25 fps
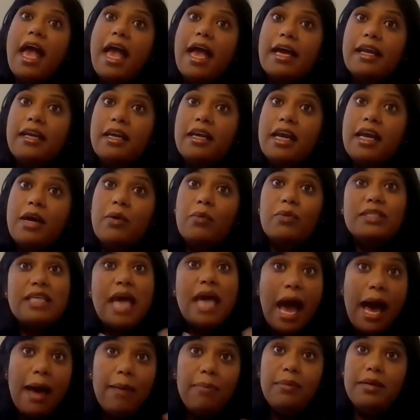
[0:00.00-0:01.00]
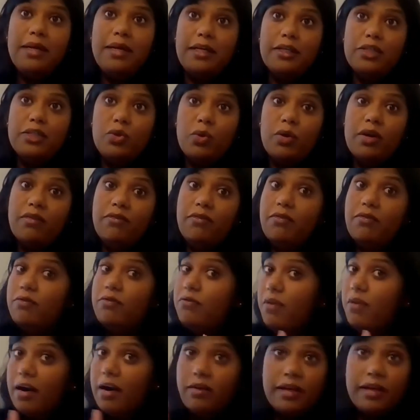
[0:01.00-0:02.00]
And it was happening sort of
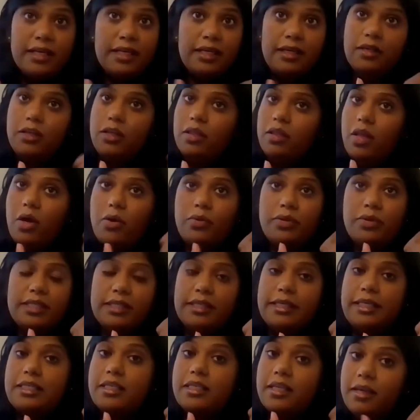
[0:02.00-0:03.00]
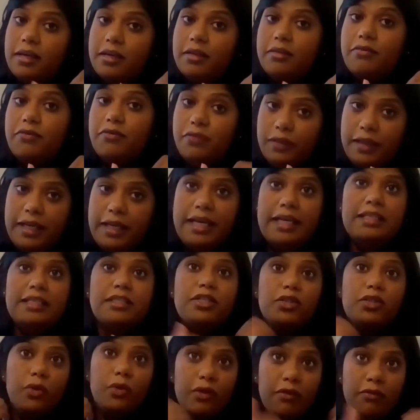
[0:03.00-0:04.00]
very closely to
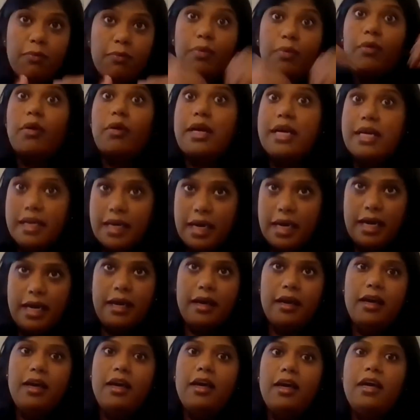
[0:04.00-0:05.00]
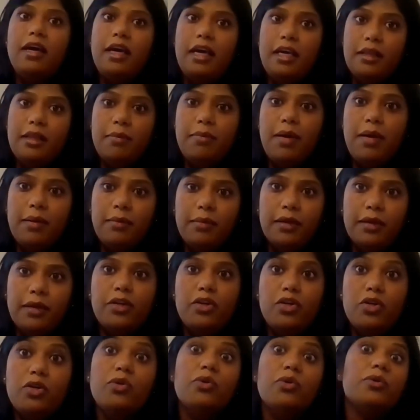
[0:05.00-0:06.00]
Flint, sort of breaking in the
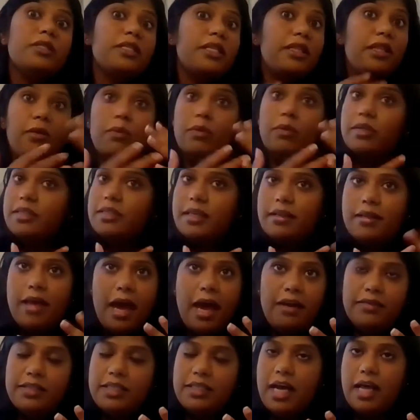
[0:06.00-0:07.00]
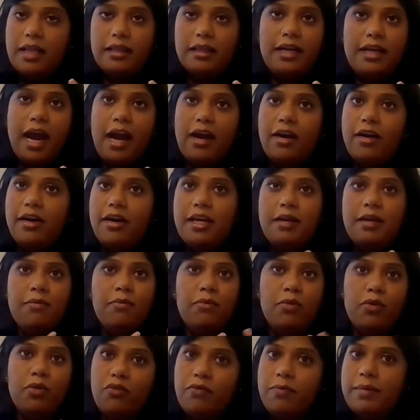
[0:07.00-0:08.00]
public news. And there was a lot of solidarity
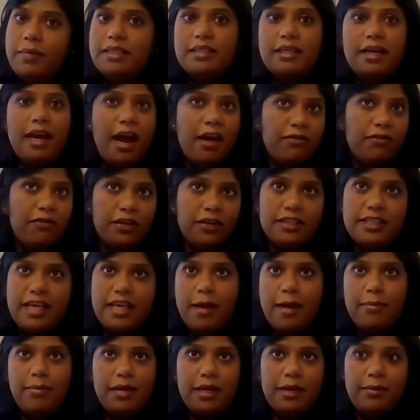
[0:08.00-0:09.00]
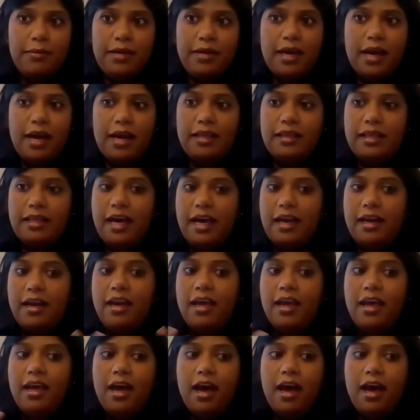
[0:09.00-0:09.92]
movements and efforts happening behind that.